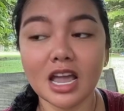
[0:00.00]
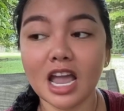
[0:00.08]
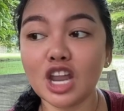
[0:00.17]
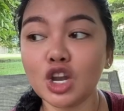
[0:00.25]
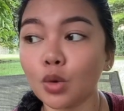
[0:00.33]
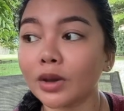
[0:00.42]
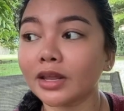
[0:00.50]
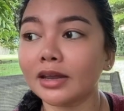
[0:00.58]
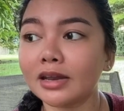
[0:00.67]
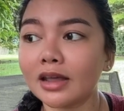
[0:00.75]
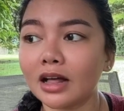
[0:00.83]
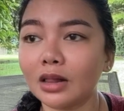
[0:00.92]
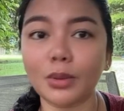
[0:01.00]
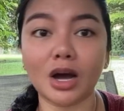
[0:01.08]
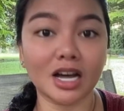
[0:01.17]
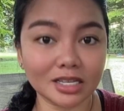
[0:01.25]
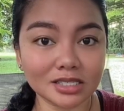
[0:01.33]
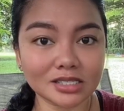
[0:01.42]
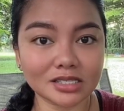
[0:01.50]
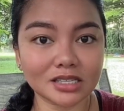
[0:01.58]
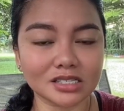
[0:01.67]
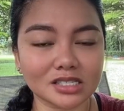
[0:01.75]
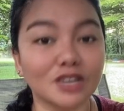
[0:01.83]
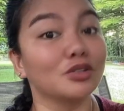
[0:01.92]
and no one can help us
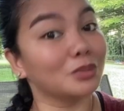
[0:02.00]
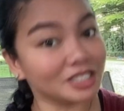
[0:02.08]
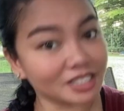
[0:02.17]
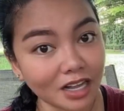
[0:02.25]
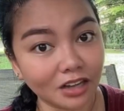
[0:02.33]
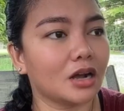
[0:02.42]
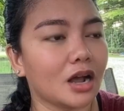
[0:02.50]
aside from ourselves.